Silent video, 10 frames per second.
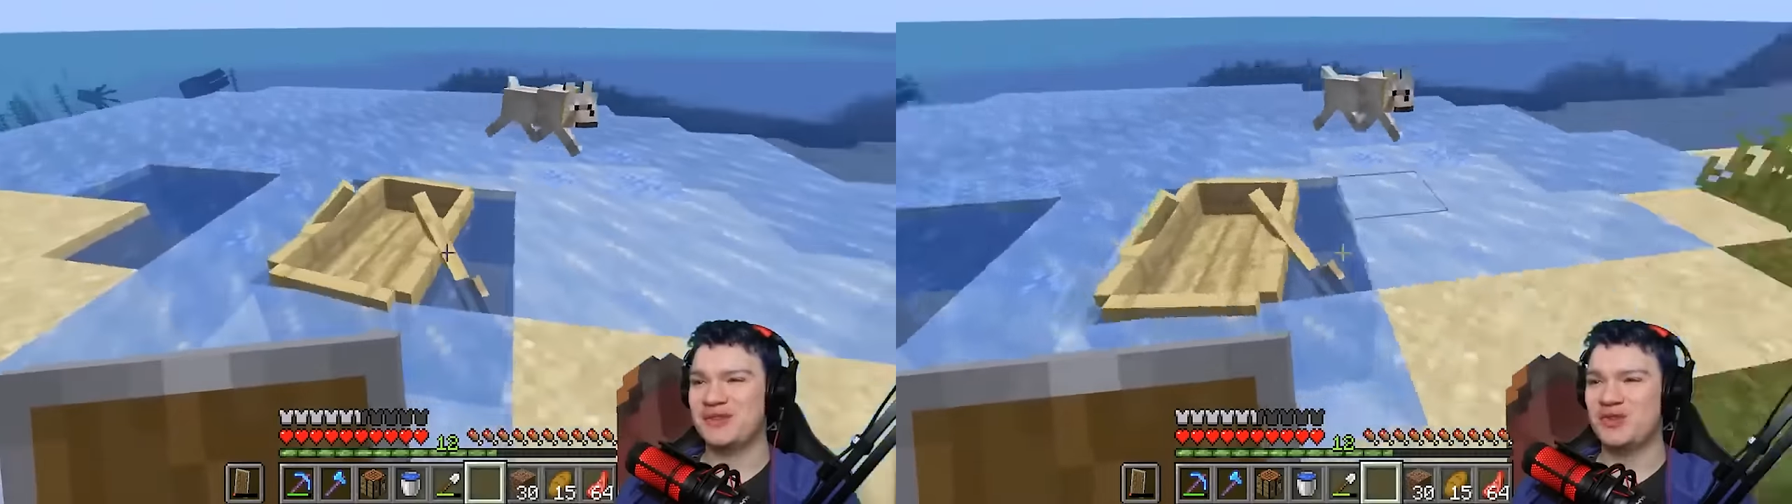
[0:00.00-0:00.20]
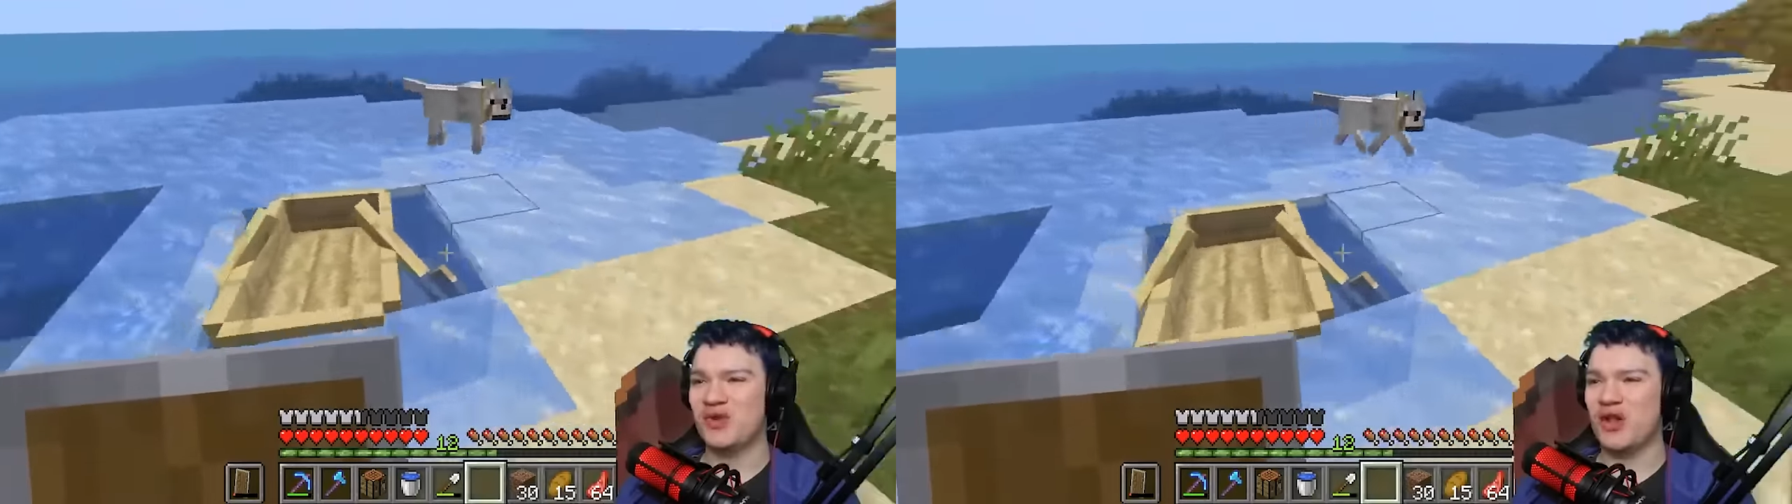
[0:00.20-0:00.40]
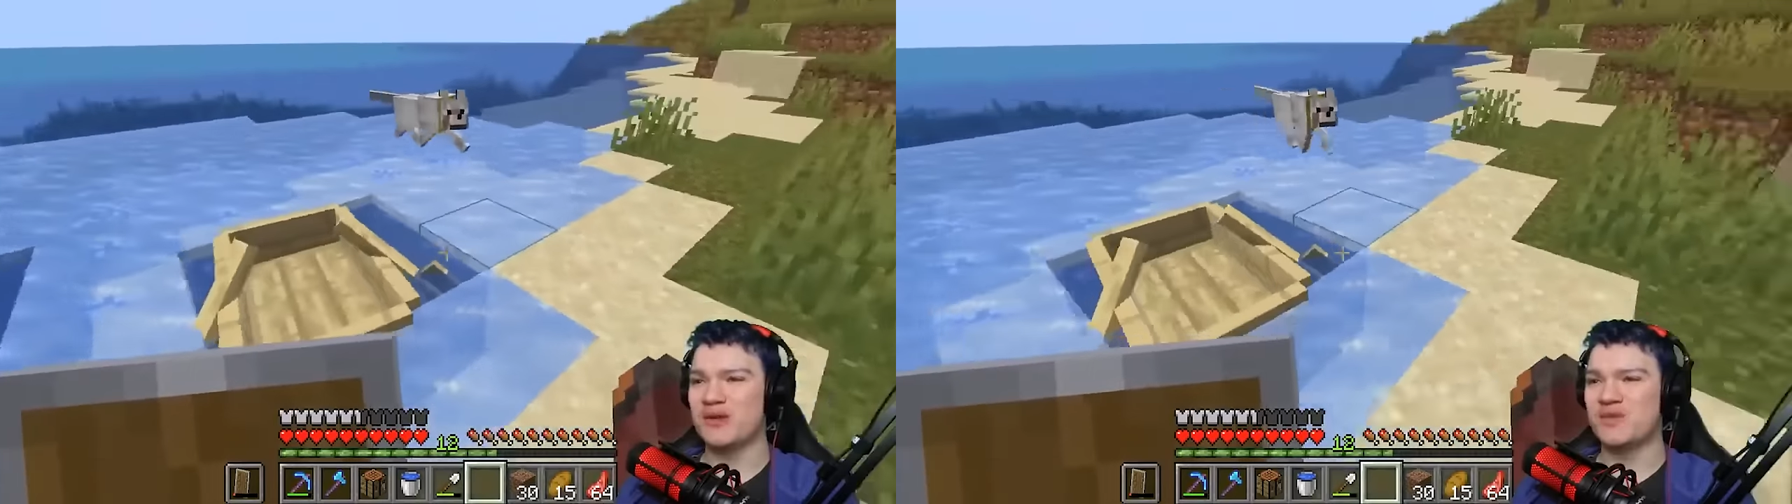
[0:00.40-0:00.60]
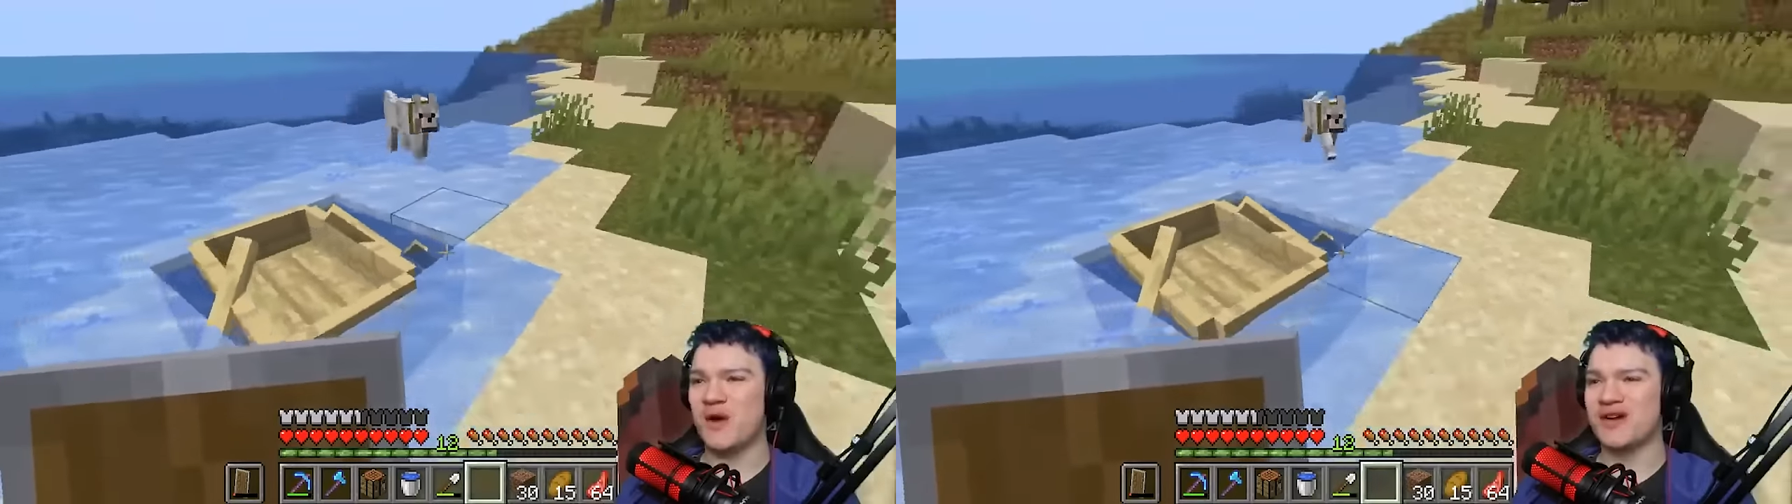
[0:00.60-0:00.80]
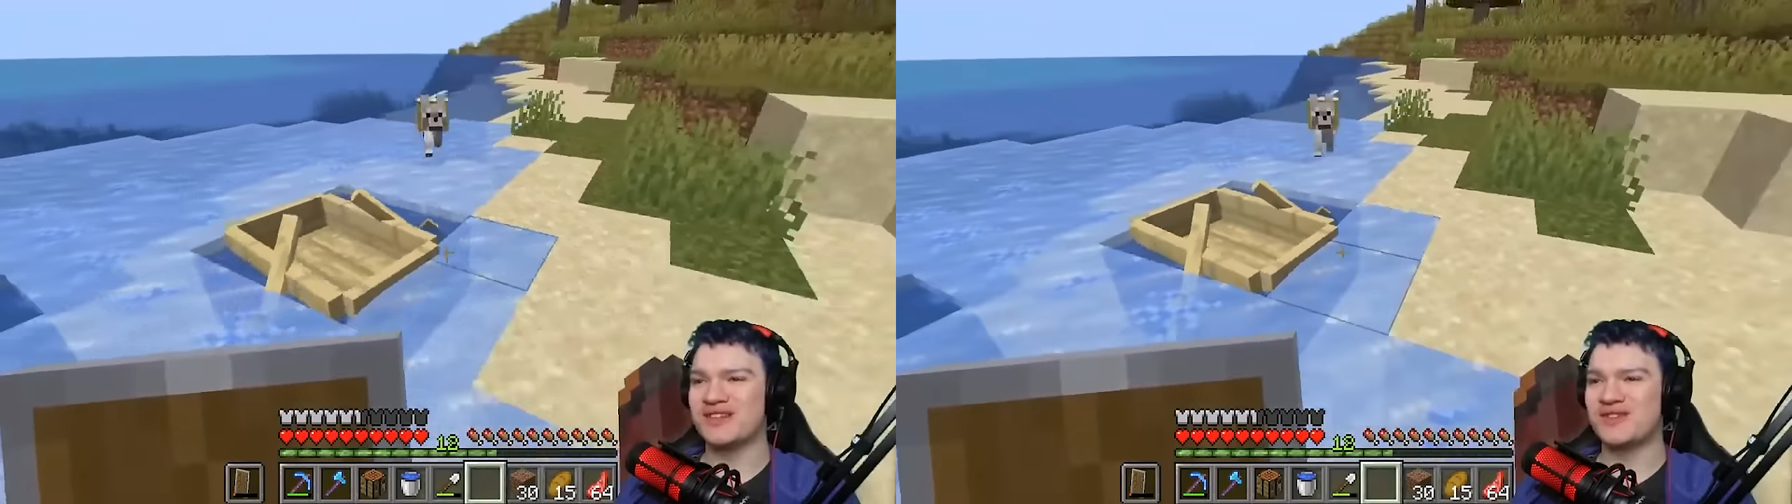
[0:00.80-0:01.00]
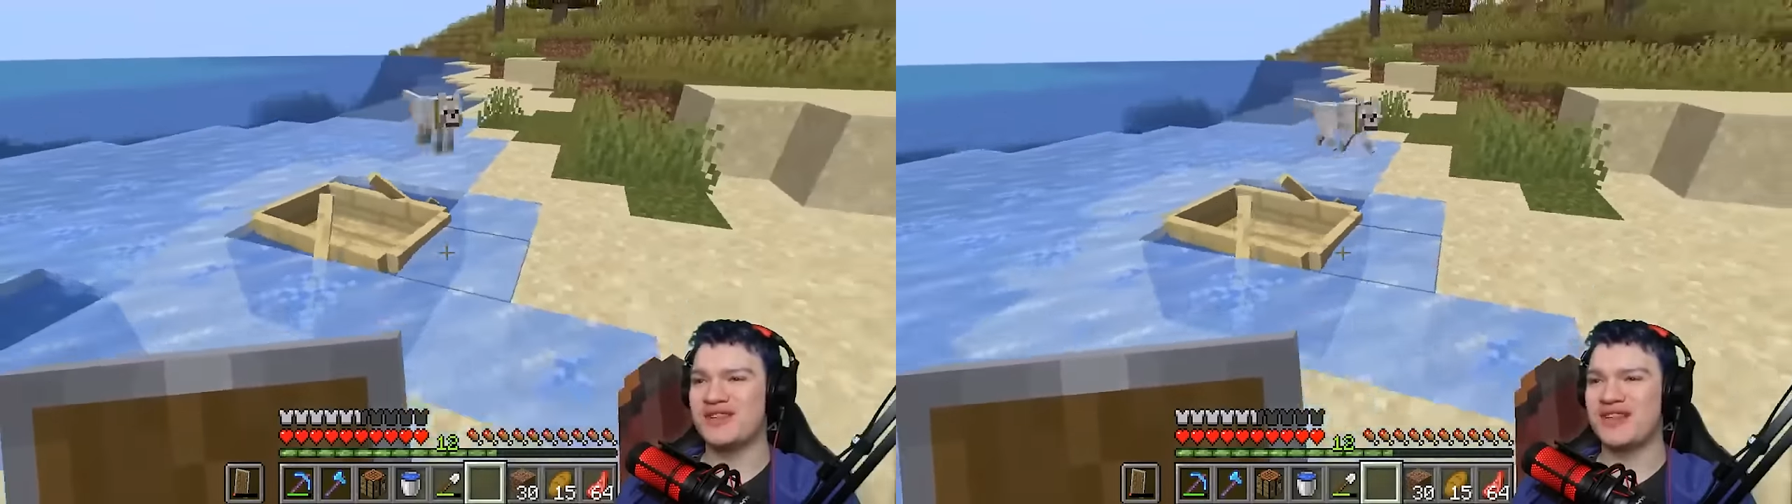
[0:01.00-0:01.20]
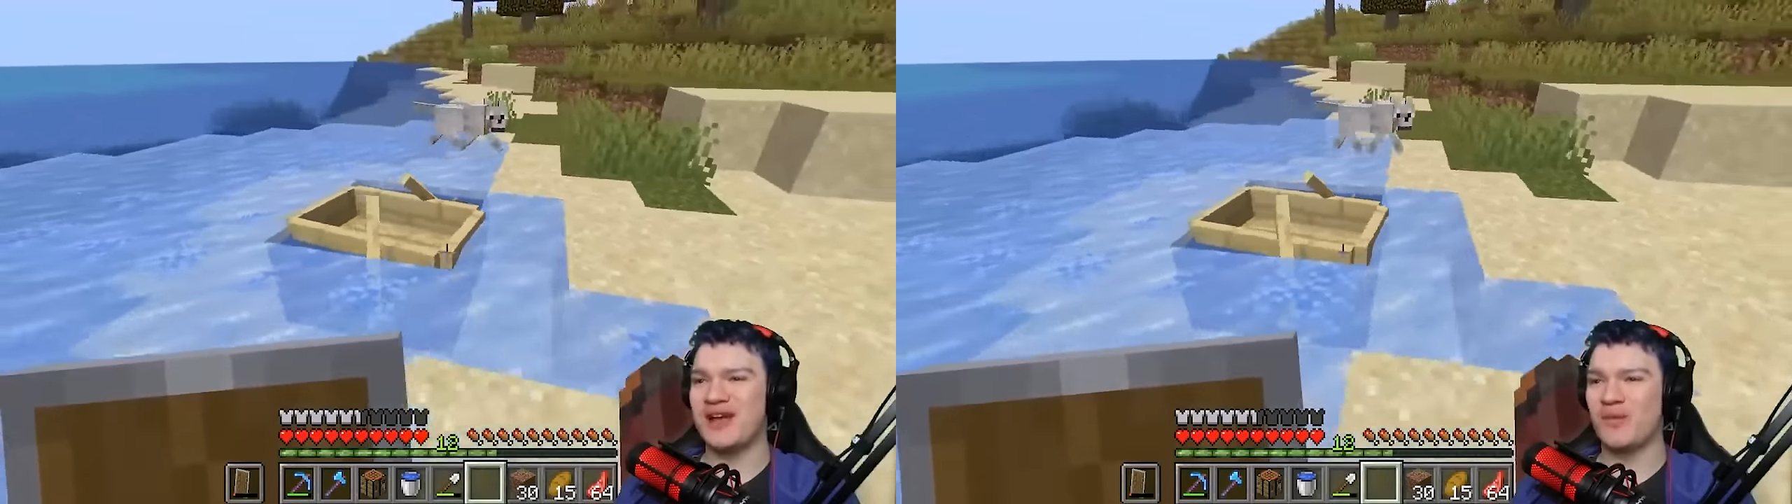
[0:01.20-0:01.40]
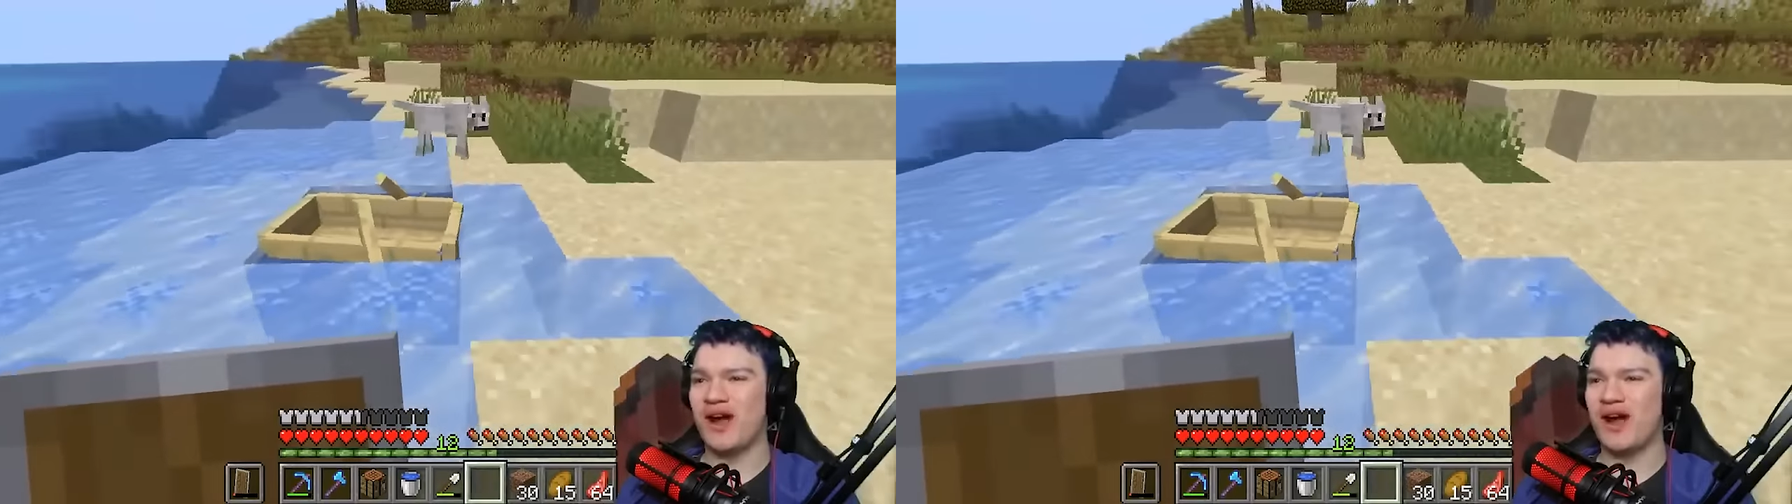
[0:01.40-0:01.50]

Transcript: You always walk in a straight line.